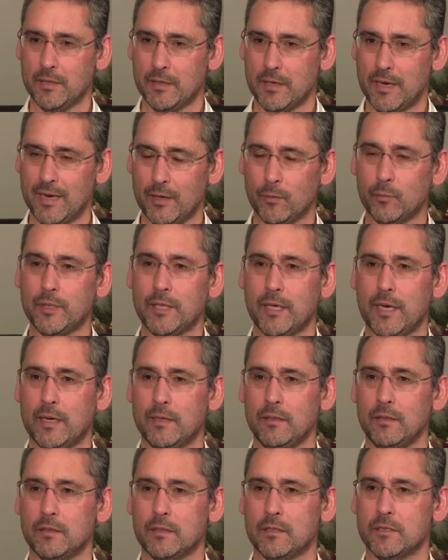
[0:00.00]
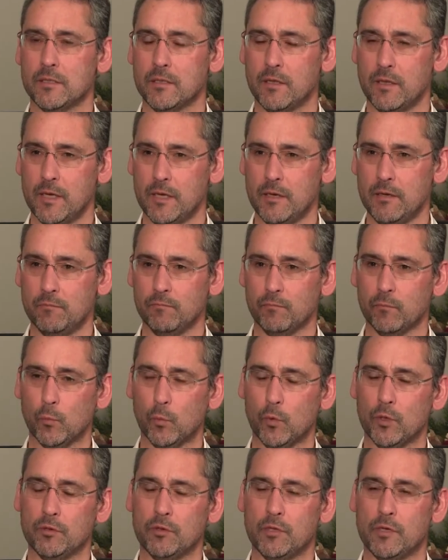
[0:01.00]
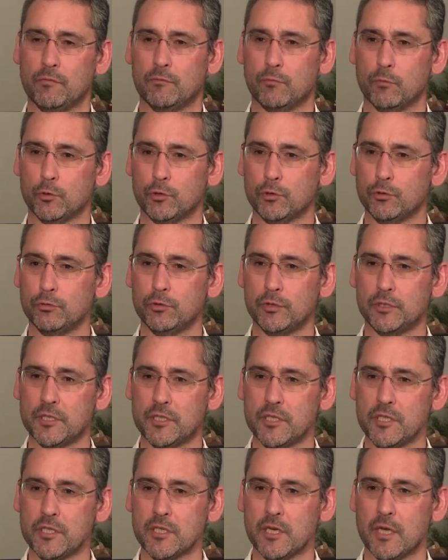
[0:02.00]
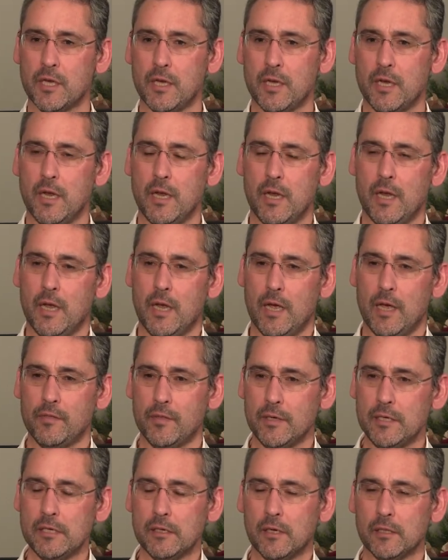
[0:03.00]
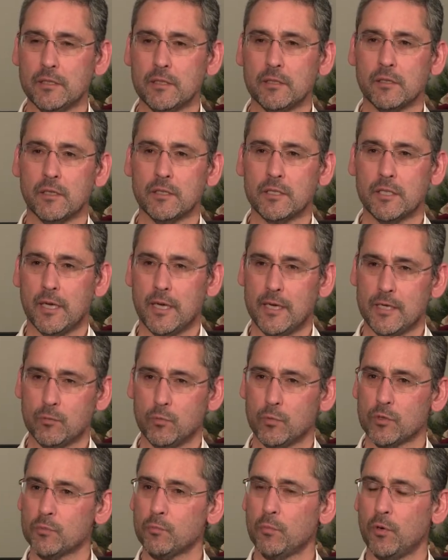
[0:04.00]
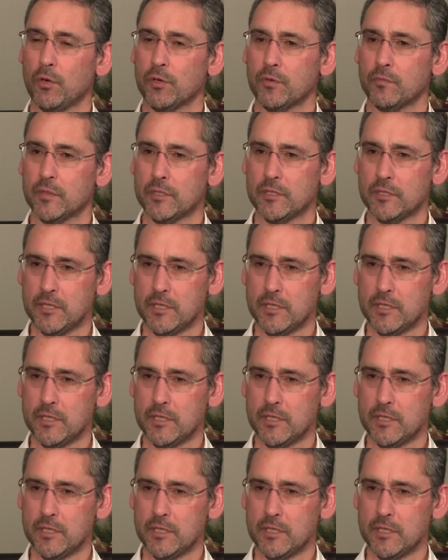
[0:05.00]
an equity analyst there, worked there for 2 years, and then in 1998 was part of the